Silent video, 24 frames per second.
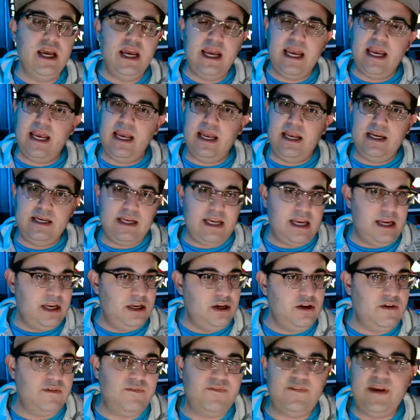and in
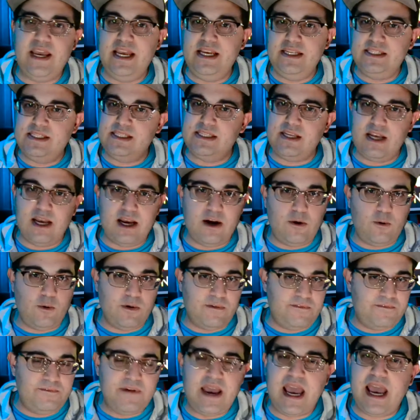your face or
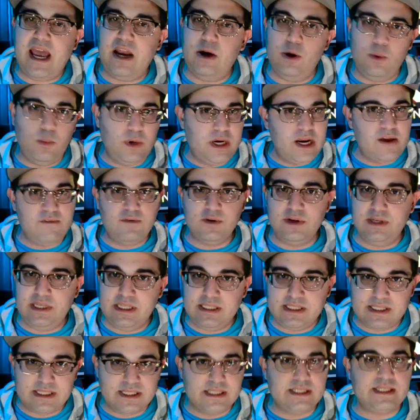fat or whatever it
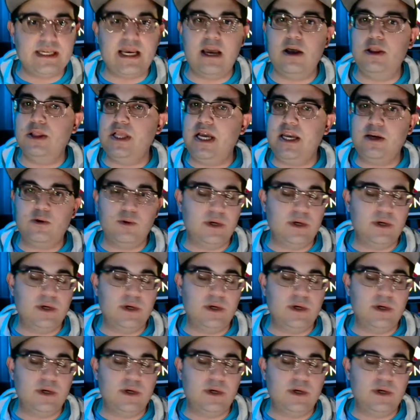needs to sound like.